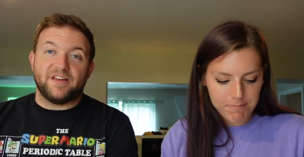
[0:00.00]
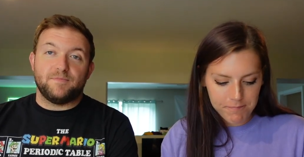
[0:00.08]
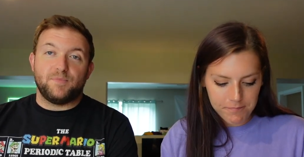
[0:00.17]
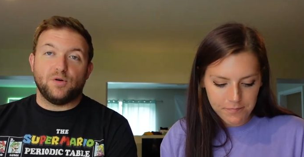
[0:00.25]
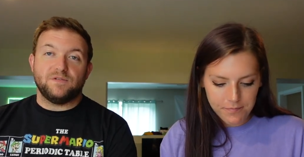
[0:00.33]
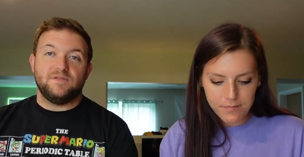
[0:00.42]
Speaker 1: gonna
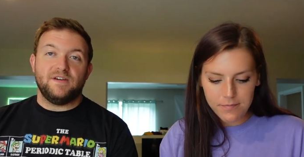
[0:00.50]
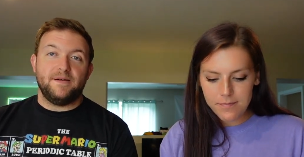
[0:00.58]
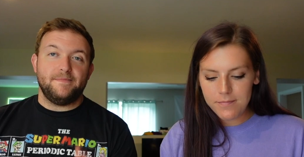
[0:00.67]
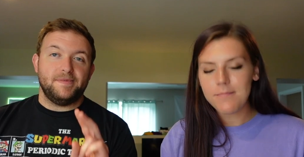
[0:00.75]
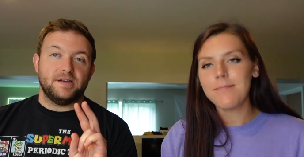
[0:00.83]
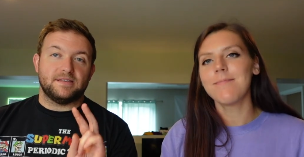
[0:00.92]
give both of
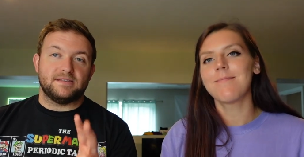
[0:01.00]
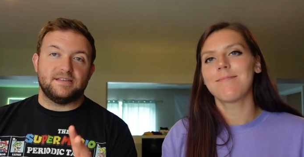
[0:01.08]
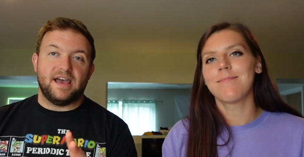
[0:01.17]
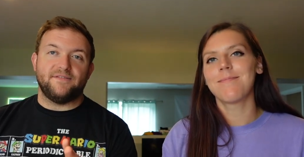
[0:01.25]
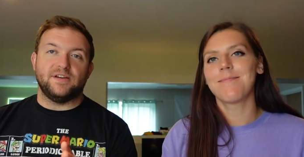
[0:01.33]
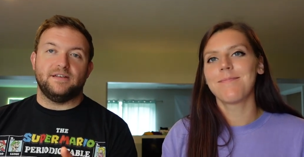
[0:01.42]
them a
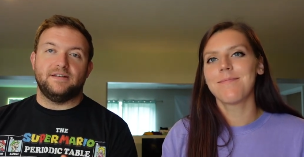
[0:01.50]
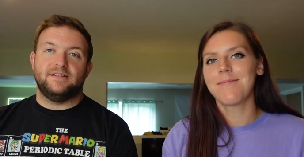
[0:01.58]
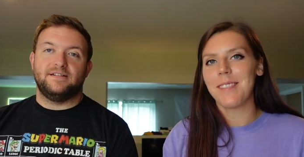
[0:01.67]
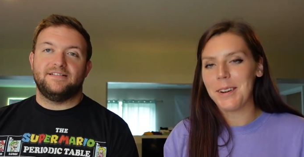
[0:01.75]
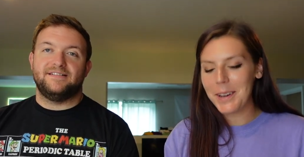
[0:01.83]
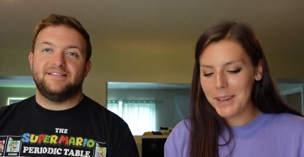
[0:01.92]
seven.
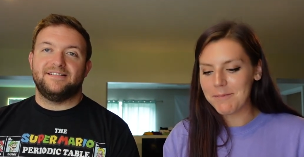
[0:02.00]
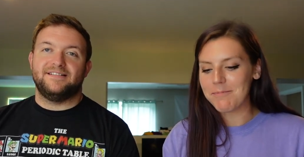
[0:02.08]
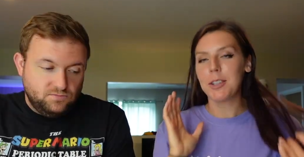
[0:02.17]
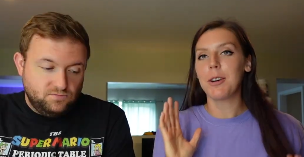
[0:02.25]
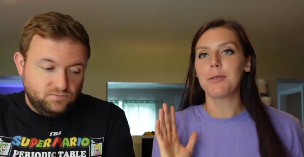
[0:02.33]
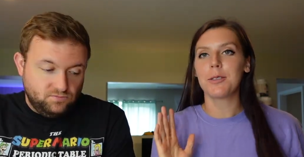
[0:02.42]
Speaker 2: Okay,
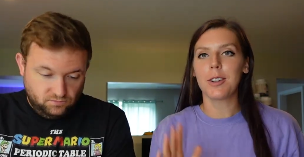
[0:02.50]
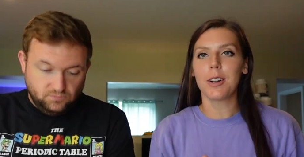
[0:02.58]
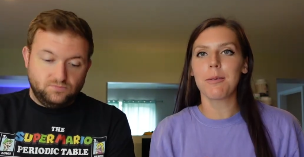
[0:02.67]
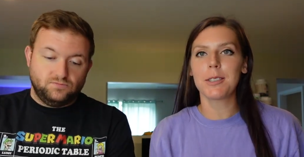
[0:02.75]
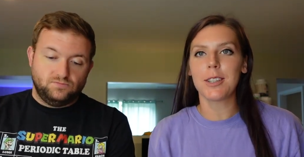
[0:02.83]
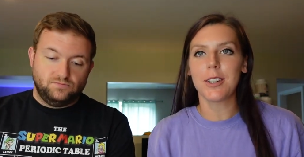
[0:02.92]
so starting
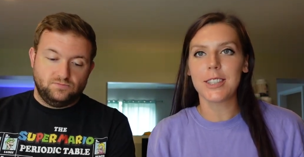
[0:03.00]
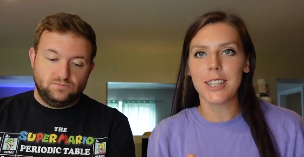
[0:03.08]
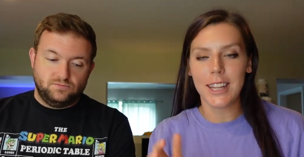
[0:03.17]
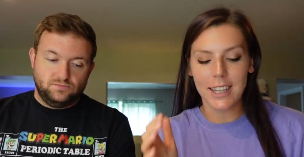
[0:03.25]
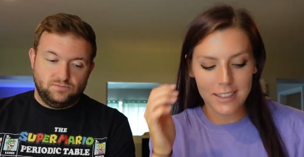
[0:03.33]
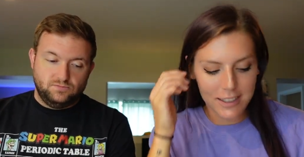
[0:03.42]
with salty
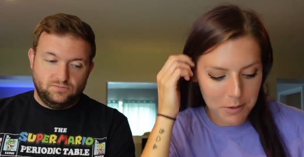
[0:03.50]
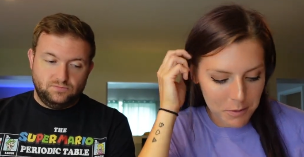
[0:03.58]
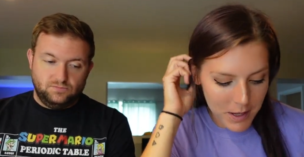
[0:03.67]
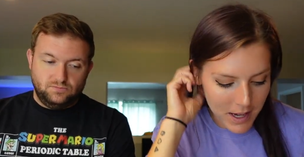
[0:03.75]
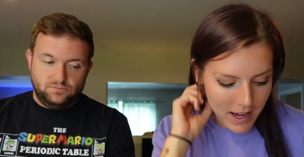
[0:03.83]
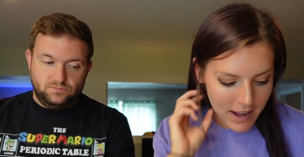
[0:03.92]
things,
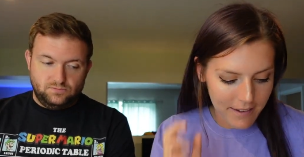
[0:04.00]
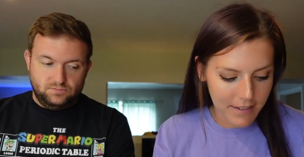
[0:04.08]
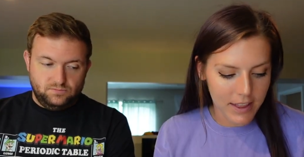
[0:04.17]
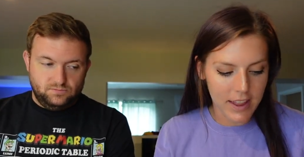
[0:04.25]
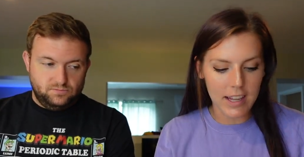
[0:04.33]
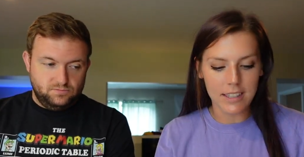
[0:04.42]
we
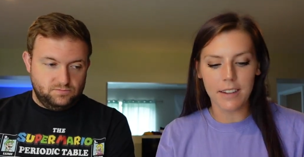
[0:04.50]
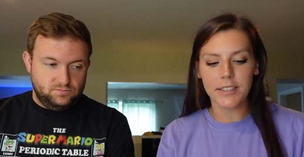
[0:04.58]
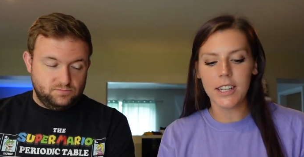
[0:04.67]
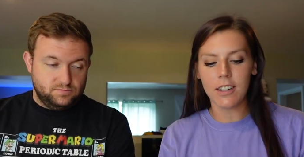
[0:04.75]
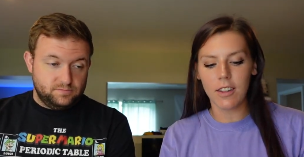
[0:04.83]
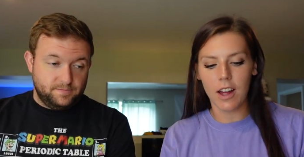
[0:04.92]
have these. I've
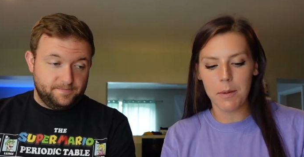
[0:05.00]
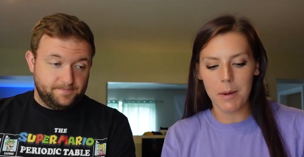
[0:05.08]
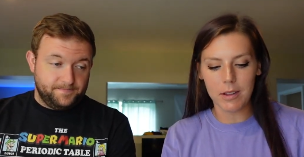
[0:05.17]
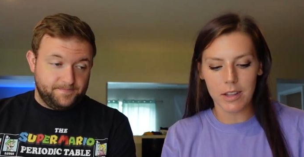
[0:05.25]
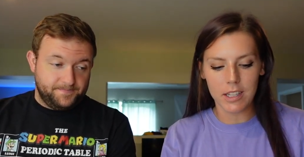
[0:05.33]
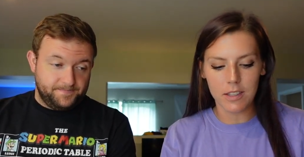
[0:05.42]
seen a lot
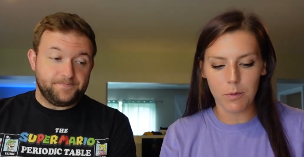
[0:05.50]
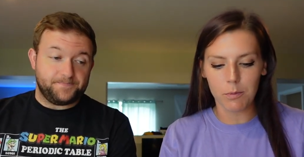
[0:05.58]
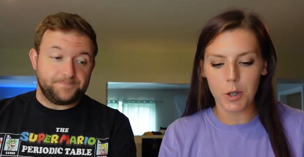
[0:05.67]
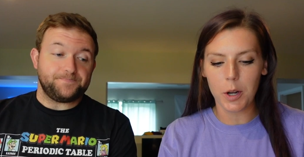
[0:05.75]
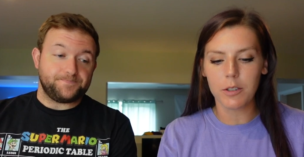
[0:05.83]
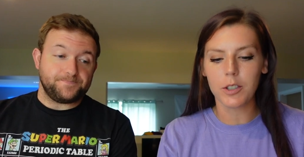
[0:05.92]
about these from
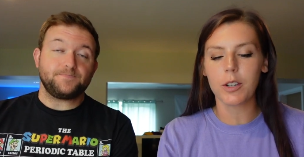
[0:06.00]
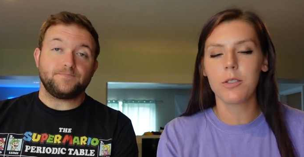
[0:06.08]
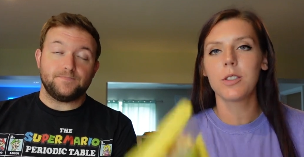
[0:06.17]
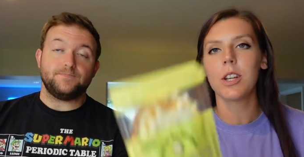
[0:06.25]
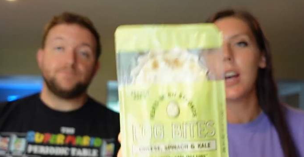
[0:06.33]
Trader Joe's.